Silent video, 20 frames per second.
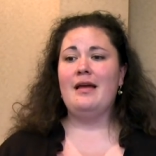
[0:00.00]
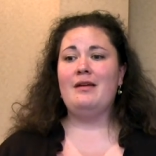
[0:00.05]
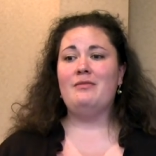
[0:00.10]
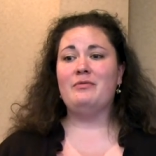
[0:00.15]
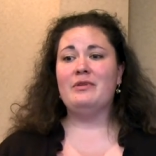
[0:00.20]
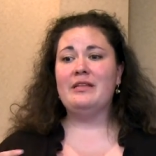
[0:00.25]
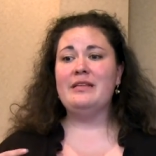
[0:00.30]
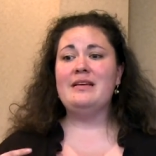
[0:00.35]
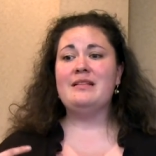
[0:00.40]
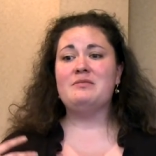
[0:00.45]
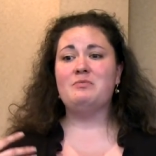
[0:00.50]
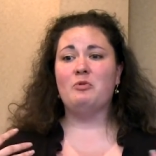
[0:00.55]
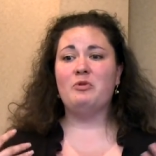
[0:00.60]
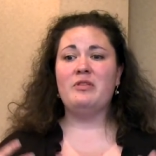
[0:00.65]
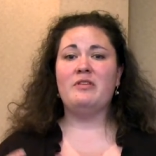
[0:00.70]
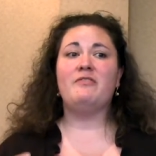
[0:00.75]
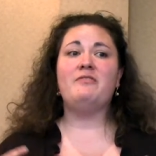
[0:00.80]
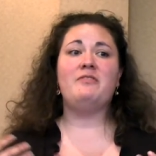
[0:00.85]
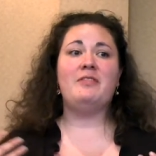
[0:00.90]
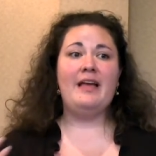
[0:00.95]
And really, it's
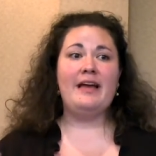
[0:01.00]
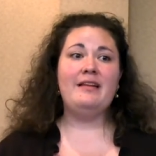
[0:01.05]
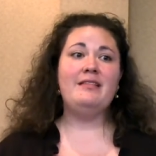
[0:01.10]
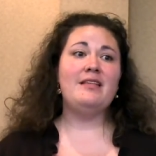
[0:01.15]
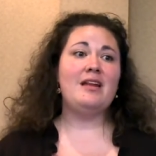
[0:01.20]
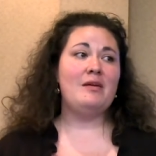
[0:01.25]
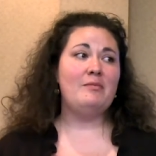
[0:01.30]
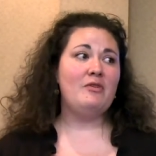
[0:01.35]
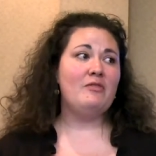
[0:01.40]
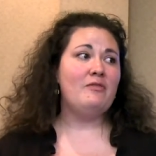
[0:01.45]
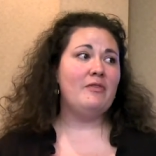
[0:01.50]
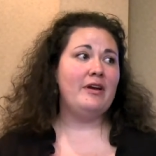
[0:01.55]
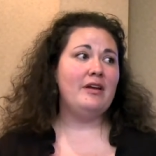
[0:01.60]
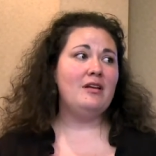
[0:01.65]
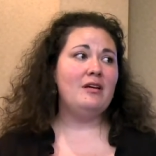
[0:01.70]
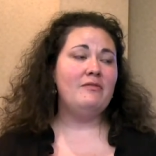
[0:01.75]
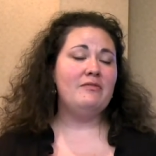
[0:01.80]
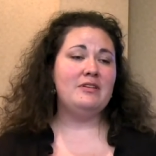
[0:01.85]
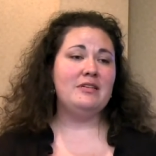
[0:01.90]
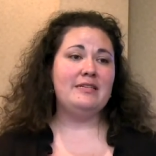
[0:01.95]
more the flight that I'm
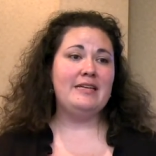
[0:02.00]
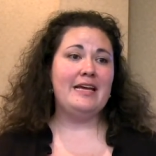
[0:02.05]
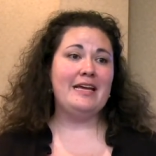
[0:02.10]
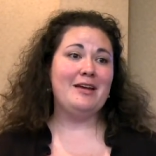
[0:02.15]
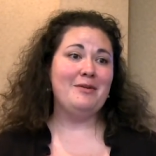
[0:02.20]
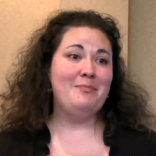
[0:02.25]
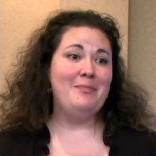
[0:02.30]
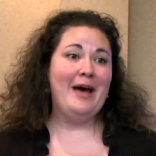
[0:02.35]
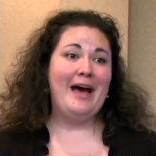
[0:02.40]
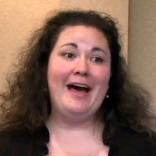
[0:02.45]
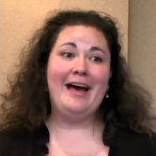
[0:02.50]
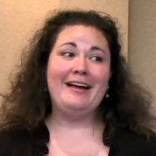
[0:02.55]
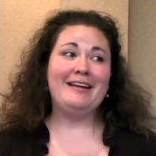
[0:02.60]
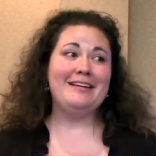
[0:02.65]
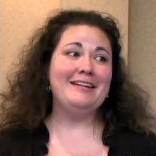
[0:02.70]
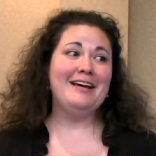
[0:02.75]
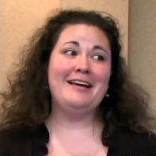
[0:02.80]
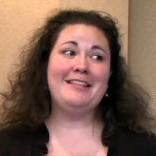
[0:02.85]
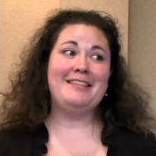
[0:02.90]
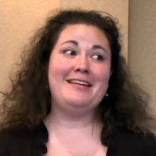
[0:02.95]
afraid of, to take him
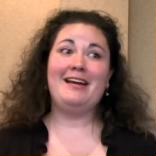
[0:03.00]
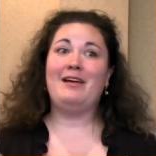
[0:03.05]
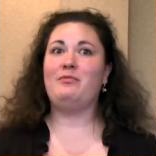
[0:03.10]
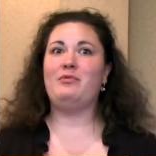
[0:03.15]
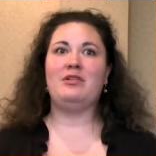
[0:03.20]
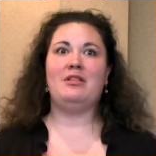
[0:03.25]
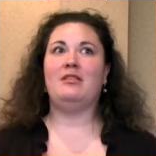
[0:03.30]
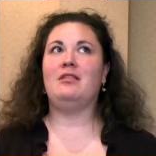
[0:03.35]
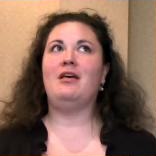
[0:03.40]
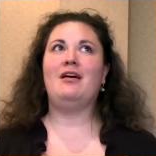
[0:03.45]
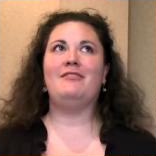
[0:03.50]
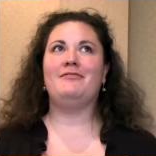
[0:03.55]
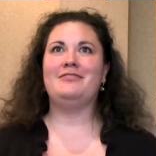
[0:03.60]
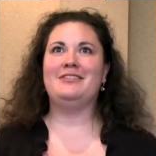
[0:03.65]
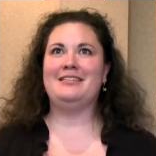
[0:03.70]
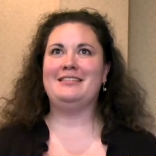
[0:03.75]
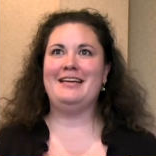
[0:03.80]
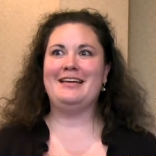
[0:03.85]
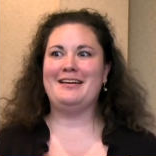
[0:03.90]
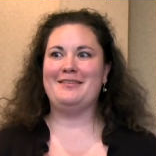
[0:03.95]
back. Not that I would
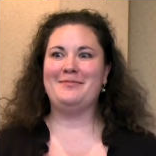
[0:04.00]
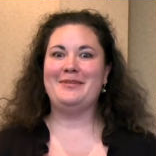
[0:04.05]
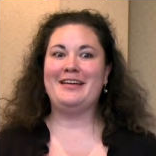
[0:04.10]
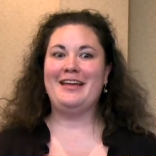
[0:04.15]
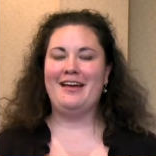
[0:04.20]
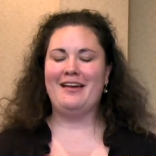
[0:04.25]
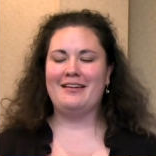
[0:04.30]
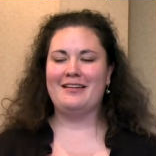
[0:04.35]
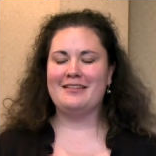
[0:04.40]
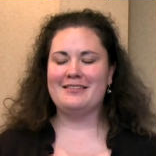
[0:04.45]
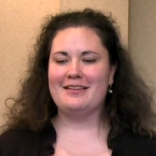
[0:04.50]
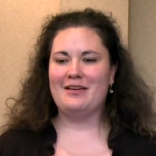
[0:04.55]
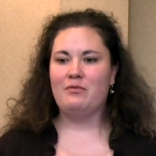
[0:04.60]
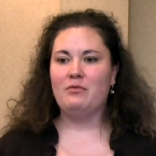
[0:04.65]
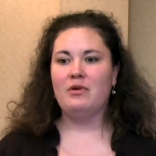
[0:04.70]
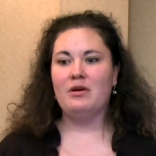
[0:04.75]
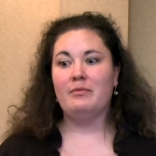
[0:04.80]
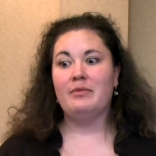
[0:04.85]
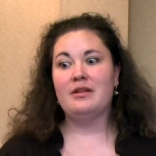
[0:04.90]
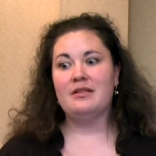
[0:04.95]
love to take him again, because I
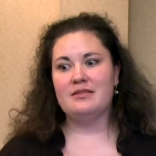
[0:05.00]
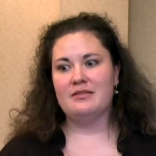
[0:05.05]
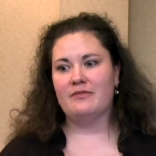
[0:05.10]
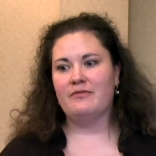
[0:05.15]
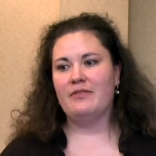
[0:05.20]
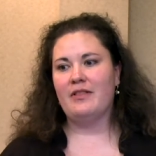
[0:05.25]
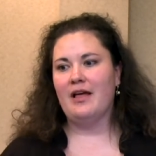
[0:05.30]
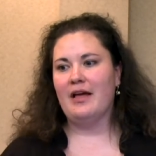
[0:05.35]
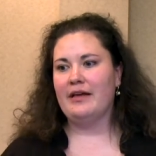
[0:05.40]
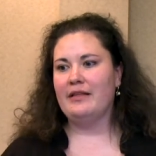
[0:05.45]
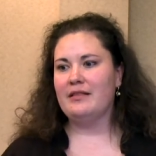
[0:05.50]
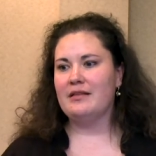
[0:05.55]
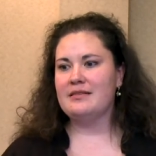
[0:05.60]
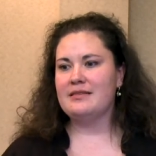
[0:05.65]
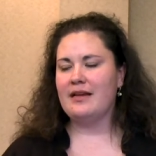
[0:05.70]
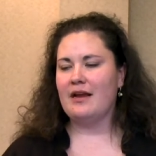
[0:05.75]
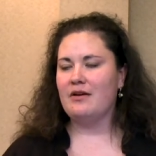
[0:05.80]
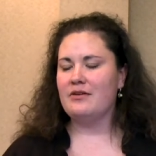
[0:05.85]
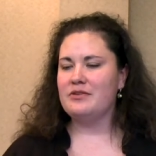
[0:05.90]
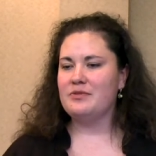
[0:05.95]
would, but it's the flying
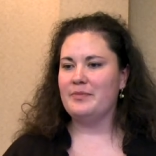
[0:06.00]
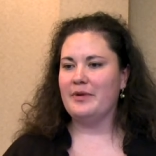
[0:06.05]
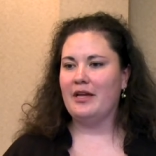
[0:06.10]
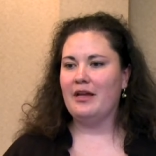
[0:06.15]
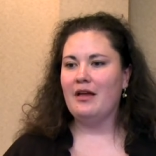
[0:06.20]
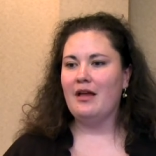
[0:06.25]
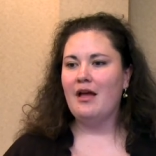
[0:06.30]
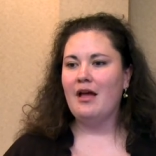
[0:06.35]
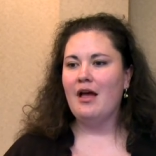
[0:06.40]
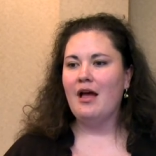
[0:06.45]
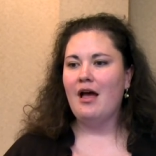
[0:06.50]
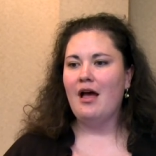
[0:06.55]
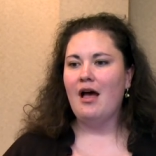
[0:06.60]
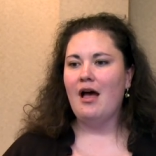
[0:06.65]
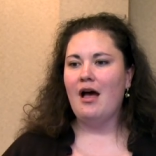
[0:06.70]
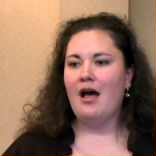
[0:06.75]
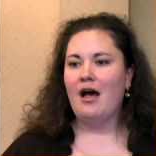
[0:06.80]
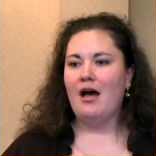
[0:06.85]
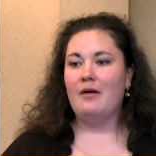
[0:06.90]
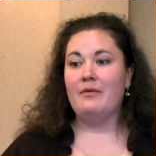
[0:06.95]
that scares me.
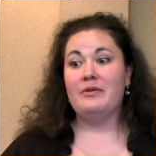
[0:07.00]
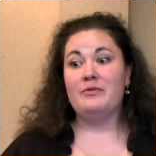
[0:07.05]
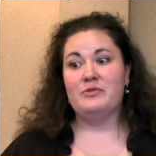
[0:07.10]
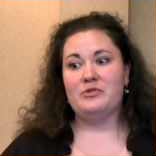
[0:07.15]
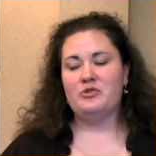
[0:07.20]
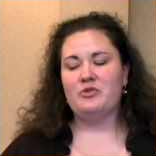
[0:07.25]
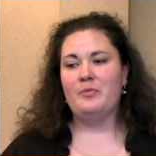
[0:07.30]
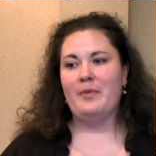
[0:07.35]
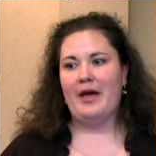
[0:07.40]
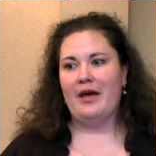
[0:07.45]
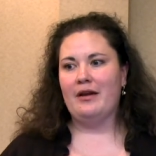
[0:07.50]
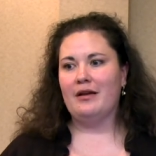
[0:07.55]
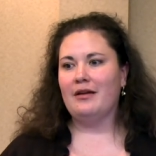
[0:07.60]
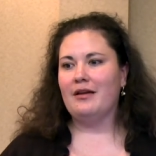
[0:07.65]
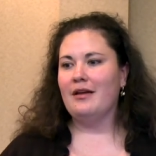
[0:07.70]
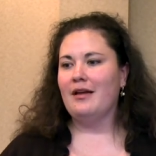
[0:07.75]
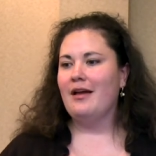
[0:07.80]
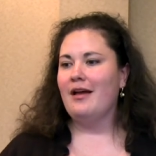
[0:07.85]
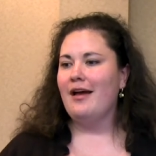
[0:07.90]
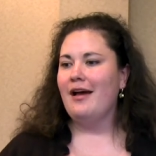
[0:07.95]
Um, it was
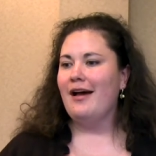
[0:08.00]
traumatic.